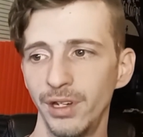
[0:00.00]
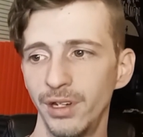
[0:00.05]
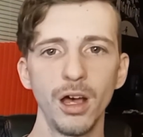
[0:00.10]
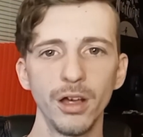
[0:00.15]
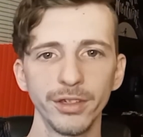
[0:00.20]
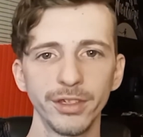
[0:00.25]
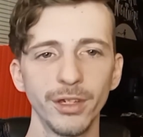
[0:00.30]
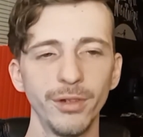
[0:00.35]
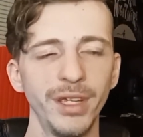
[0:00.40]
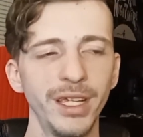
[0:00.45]

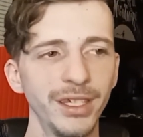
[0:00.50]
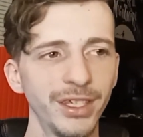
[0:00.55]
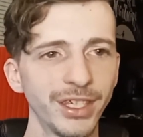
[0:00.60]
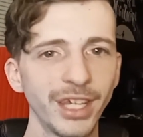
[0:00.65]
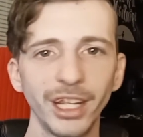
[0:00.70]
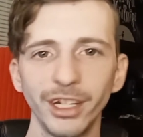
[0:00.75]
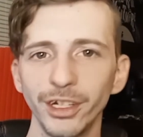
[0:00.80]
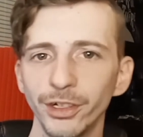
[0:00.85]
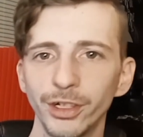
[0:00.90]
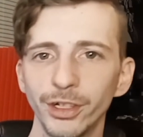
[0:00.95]
Also, his
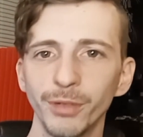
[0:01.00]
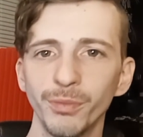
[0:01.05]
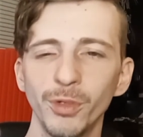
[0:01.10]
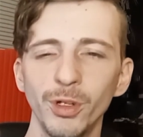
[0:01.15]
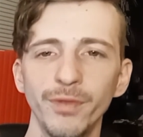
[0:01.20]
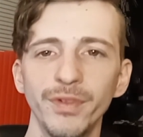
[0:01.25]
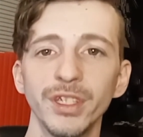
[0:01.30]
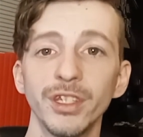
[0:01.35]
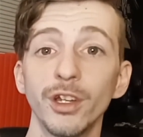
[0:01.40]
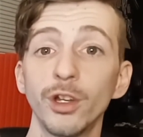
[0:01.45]
signature
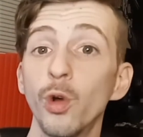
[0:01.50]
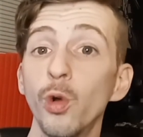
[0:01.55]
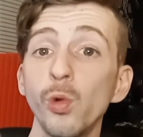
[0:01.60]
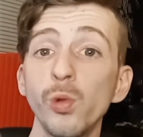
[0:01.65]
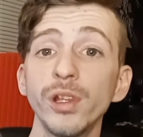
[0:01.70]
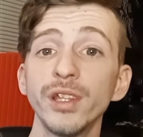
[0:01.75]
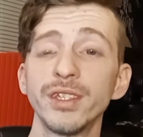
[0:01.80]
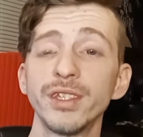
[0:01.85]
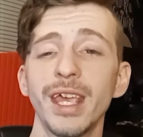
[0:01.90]
move is the coolest